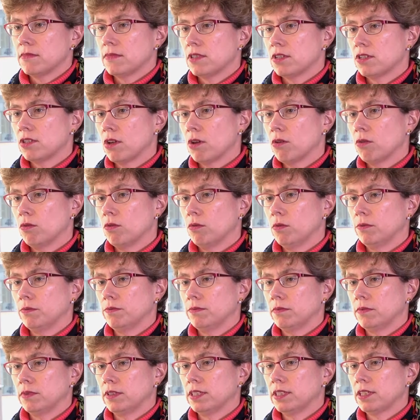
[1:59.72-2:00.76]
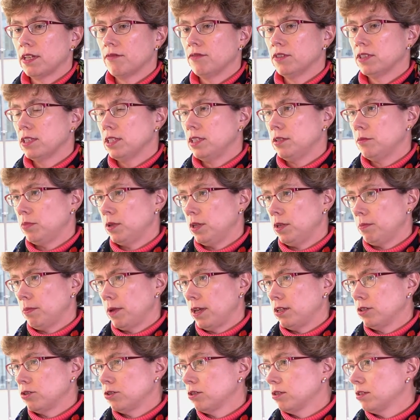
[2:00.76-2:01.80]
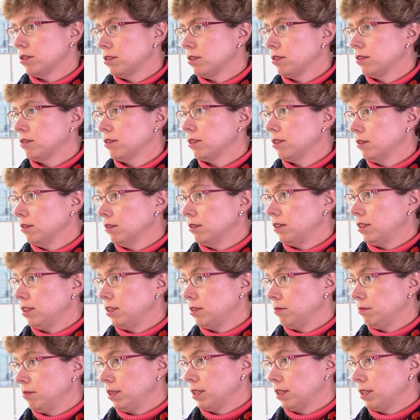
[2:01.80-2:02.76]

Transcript: So the seventeen p patients still need to